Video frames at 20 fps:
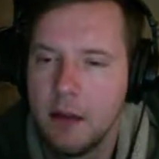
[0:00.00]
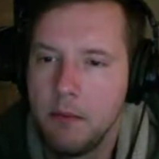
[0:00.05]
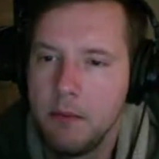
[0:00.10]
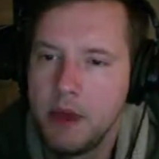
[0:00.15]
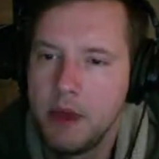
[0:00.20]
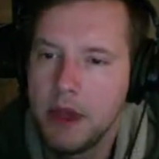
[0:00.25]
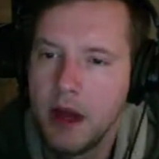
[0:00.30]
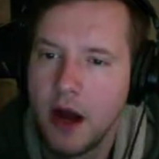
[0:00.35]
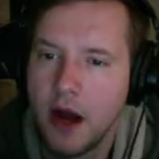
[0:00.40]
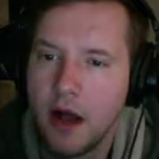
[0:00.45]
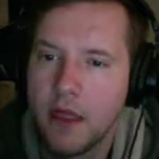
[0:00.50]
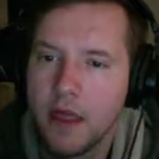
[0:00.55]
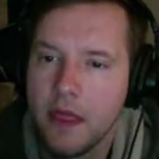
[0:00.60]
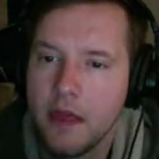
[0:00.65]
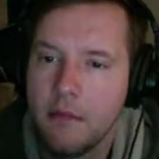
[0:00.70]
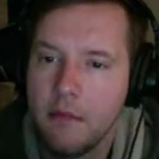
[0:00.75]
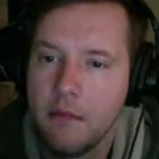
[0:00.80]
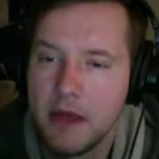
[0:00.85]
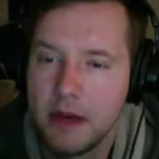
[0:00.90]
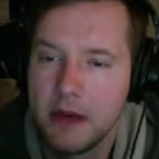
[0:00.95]
beyond
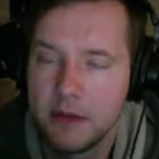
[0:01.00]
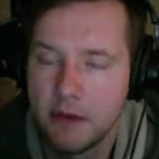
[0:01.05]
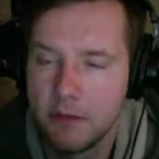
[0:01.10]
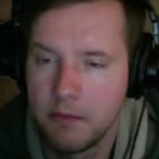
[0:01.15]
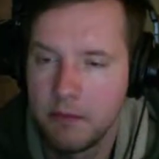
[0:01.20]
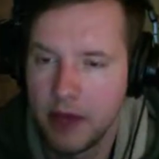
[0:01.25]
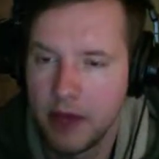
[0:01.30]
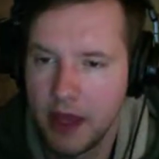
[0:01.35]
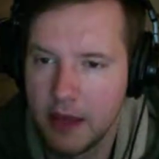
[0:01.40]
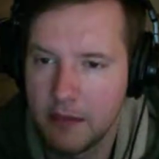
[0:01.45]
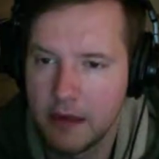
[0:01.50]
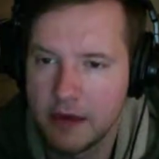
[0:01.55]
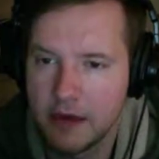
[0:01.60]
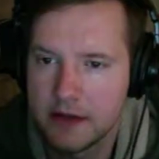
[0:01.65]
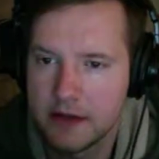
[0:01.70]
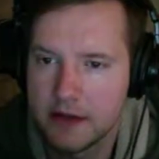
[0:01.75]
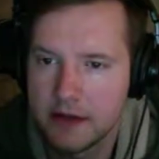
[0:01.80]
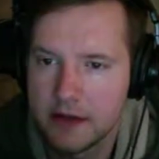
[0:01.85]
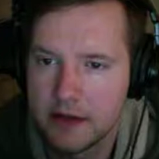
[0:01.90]
the minimum payment